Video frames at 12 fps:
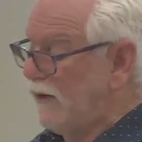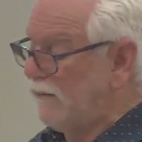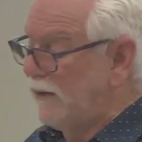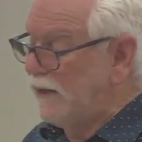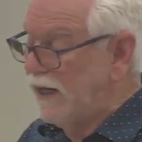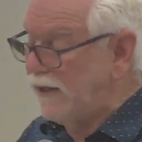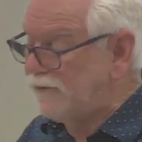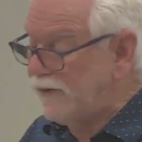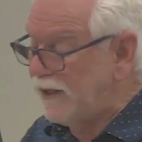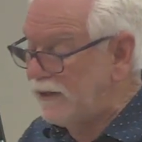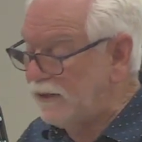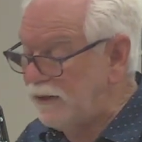I mean, God's
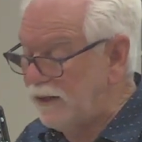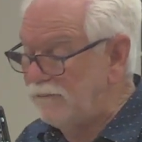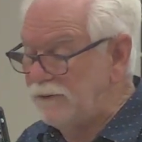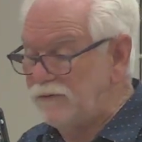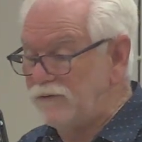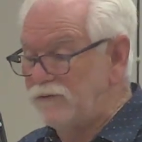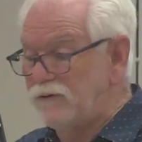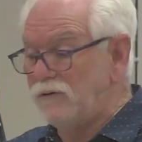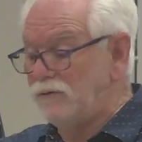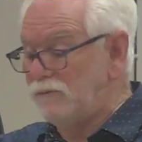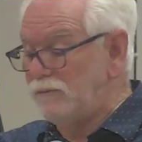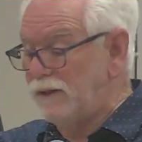not going to let me just
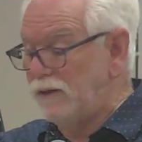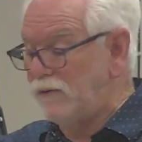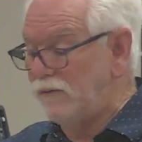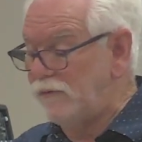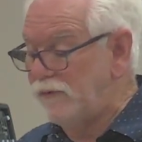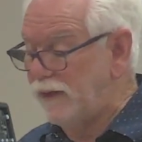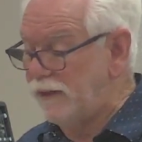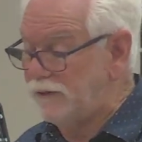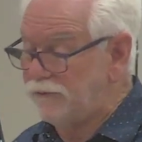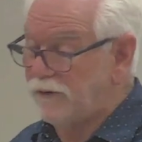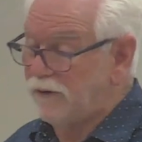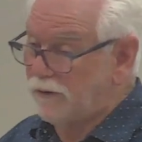go do my own thing.
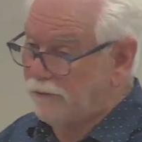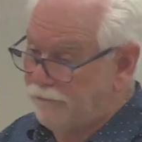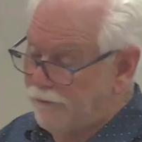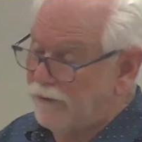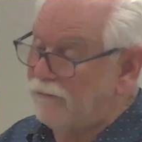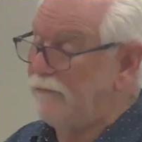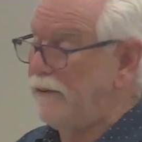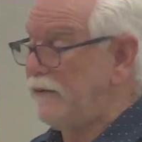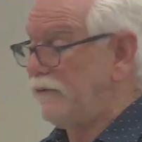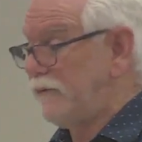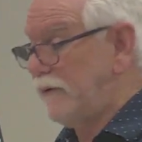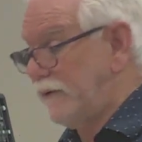He's going to convict me.
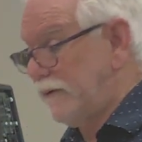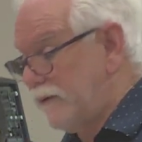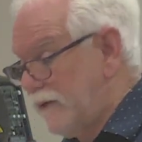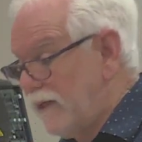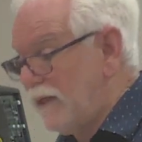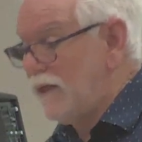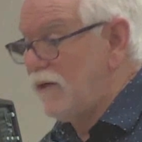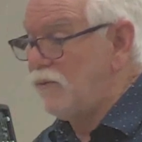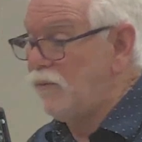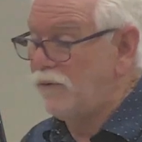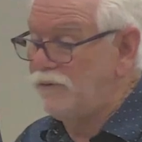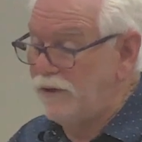He's going to
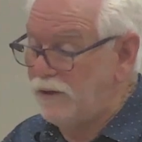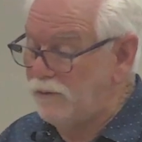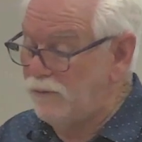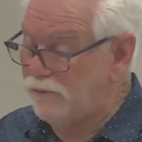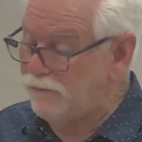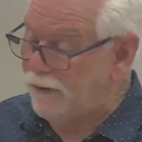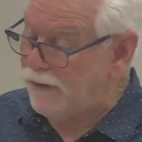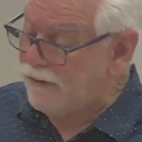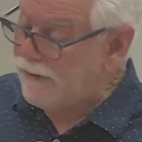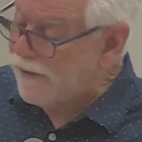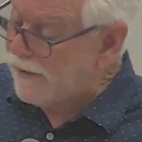would deal with me